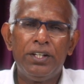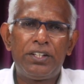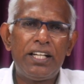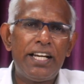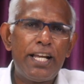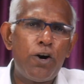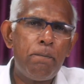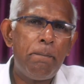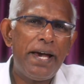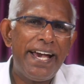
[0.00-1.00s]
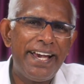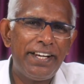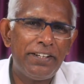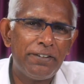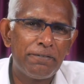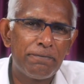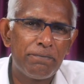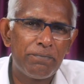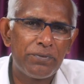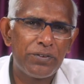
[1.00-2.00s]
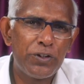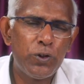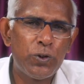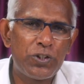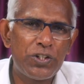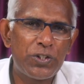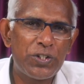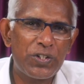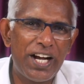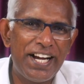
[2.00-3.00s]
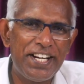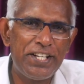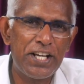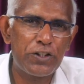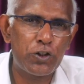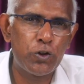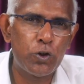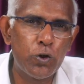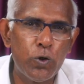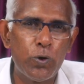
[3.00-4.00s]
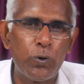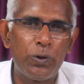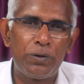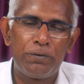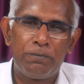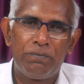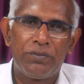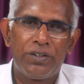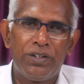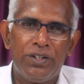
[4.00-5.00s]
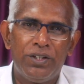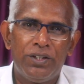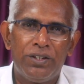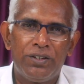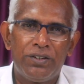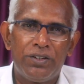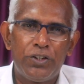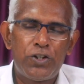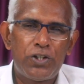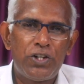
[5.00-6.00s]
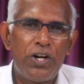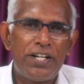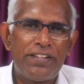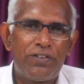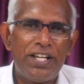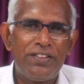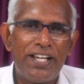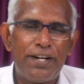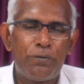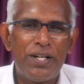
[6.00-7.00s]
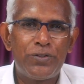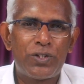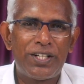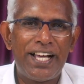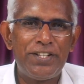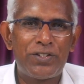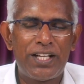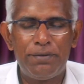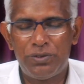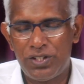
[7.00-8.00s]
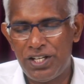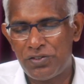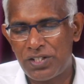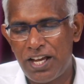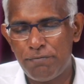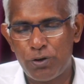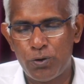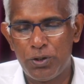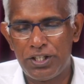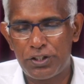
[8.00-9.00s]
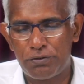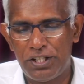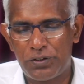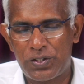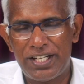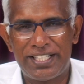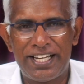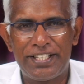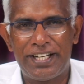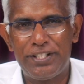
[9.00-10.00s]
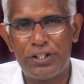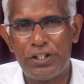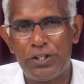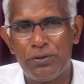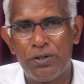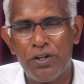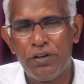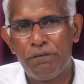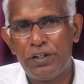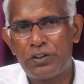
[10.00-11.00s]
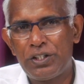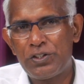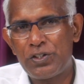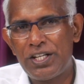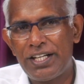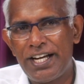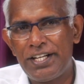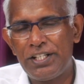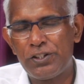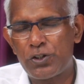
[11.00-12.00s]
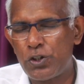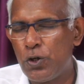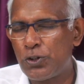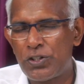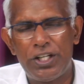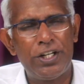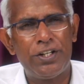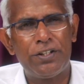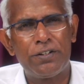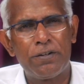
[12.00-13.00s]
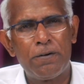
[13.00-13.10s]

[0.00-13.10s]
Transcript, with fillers: Till now, man uses his ideas to rule. You should not think that once Christ comes, these same rulers will sit and continue with Christian ideals. No, sir.